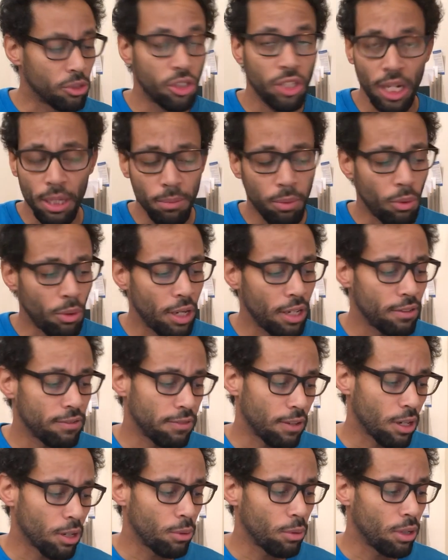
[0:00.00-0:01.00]
Checkpoint,
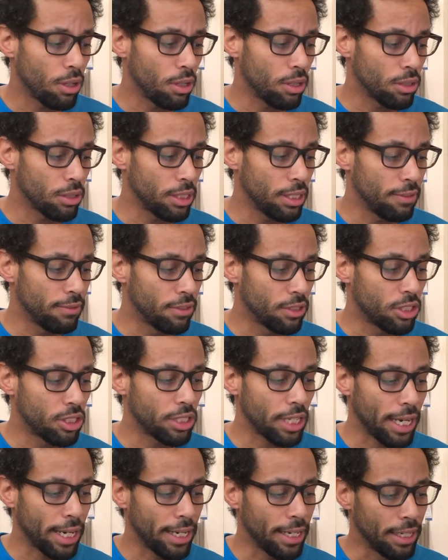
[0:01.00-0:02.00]
firewalls, even
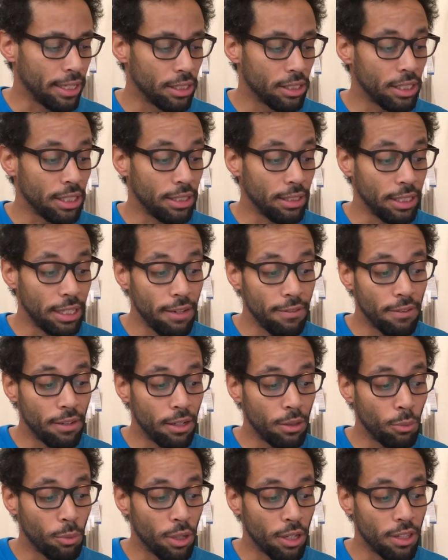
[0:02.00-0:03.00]
SANS, and
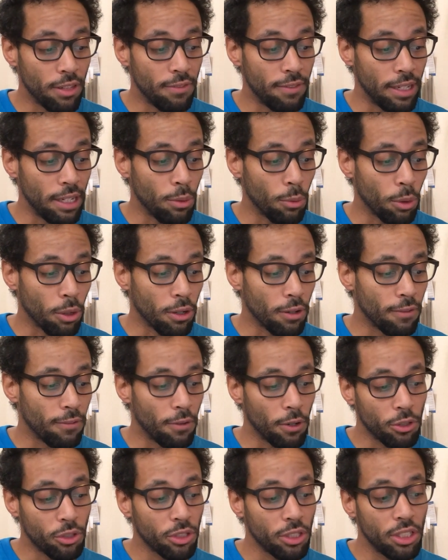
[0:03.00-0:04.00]
even with VMware
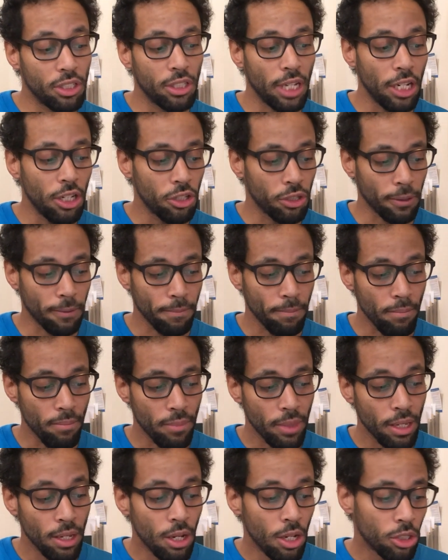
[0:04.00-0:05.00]
virtualization.
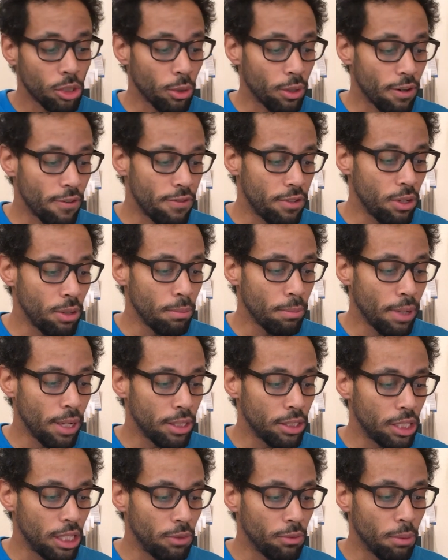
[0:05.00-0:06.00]
So in a few
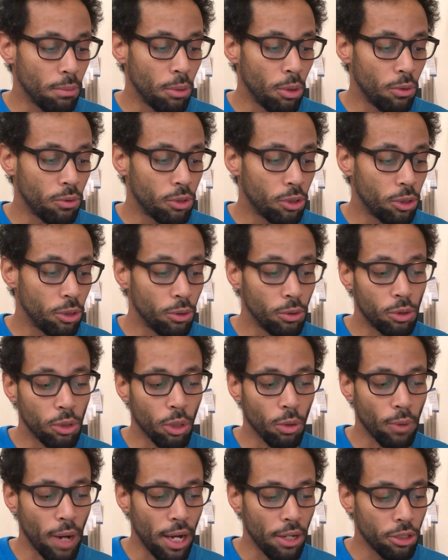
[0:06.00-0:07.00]
months, he will move to
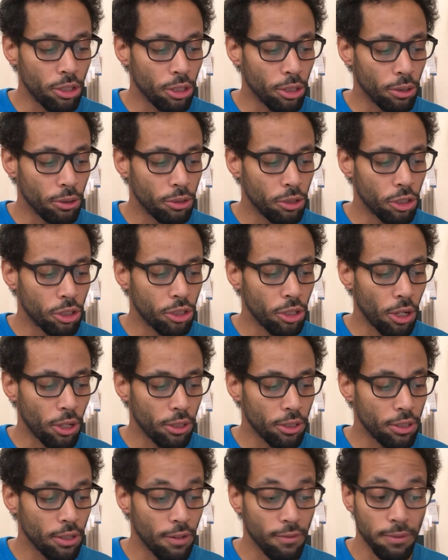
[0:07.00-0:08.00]
Toronto to
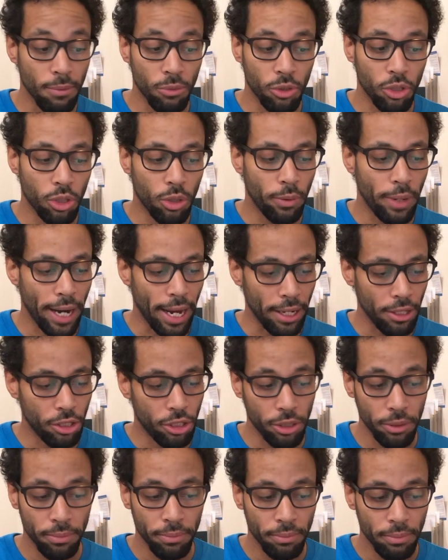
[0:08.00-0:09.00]
start from
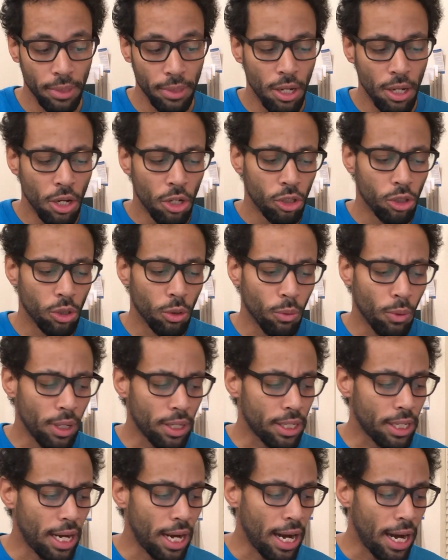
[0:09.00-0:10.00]
scratch. So
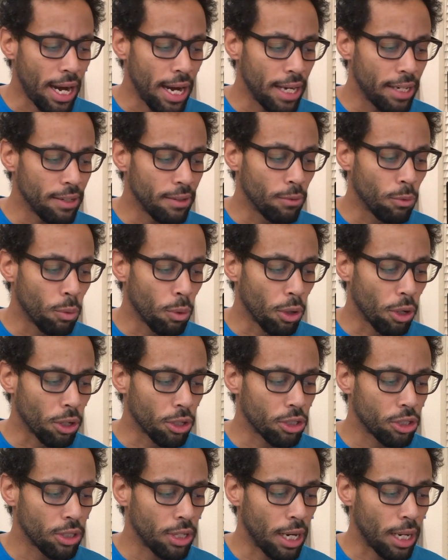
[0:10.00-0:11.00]
what kind of work
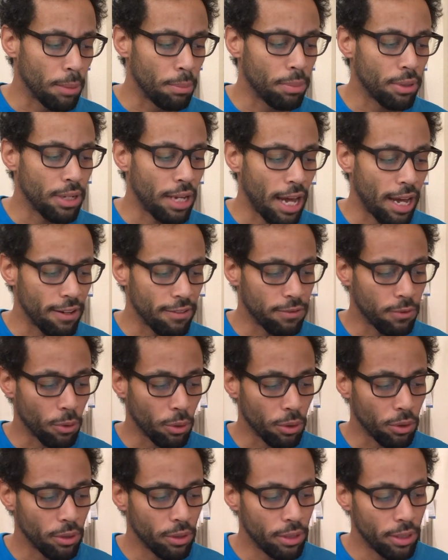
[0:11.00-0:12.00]
should I apply
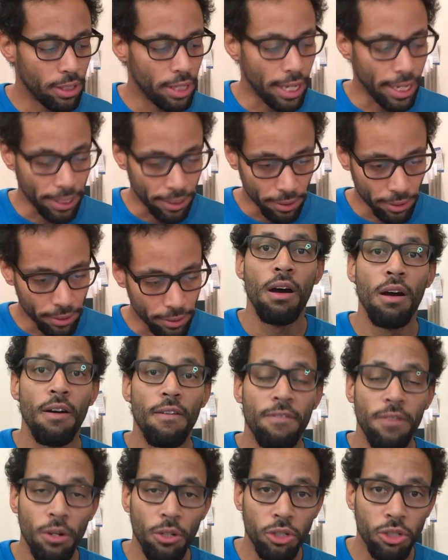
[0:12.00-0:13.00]
for there?
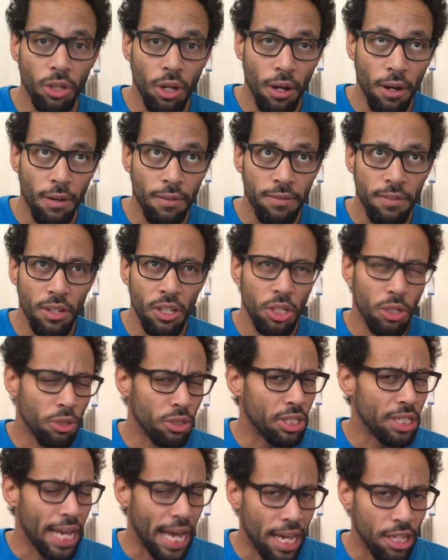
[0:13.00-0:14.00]
First off, you're
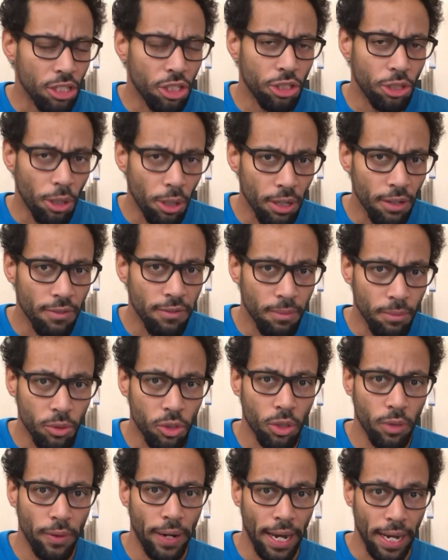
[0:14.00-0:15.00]
not starting from
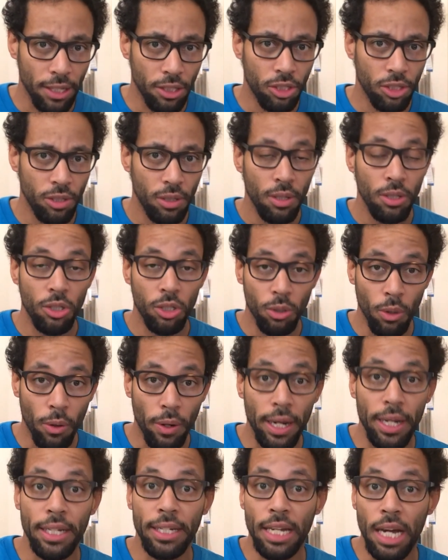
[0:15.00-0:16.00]
scratch. You are
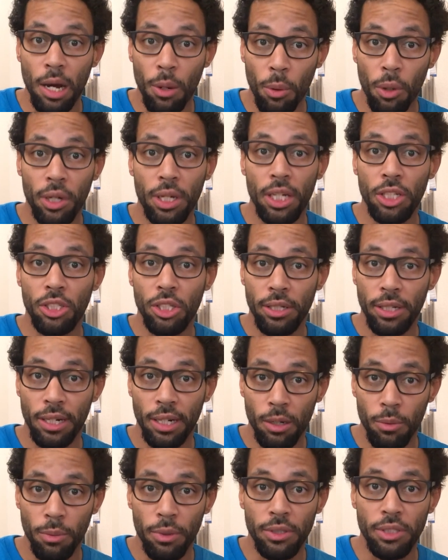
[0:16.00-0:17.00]
a network
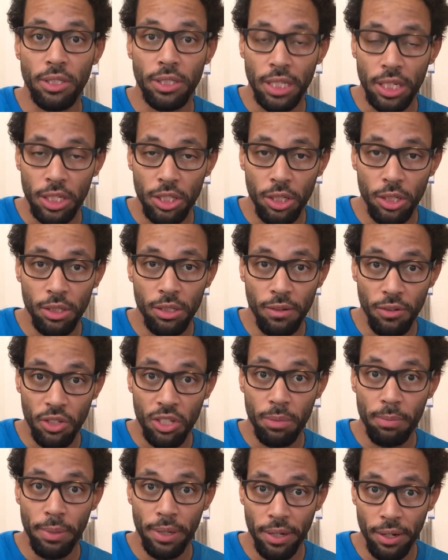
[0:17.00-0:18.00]
engineer with 6 years of
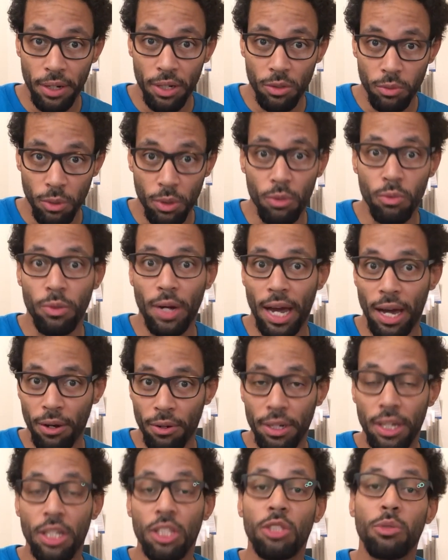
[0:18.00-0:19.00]
experience with
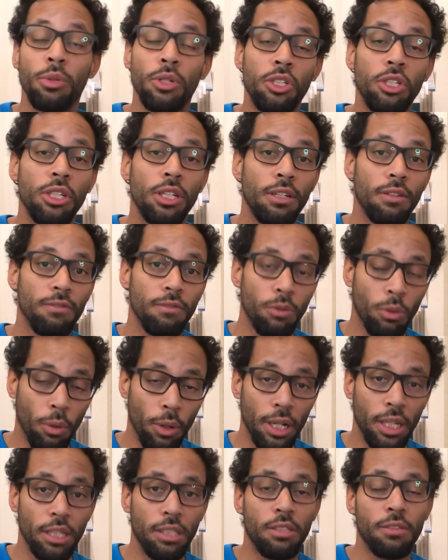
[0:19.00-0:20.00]
routing, switching,
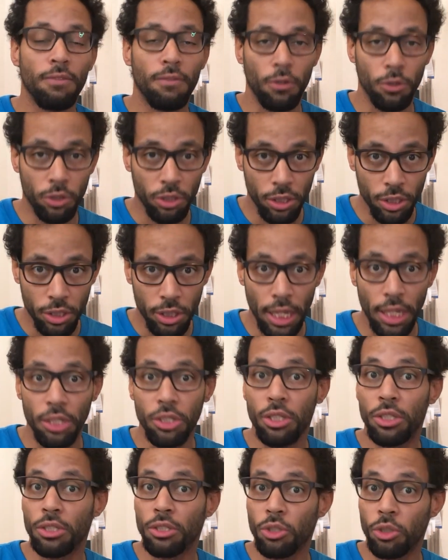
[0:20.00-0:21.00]
voice,
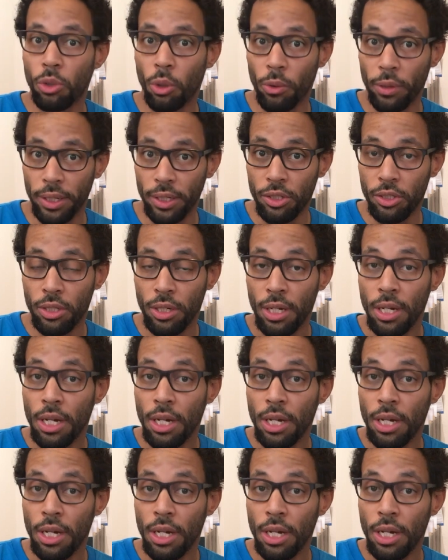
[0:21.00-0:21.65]
virtualization, storage.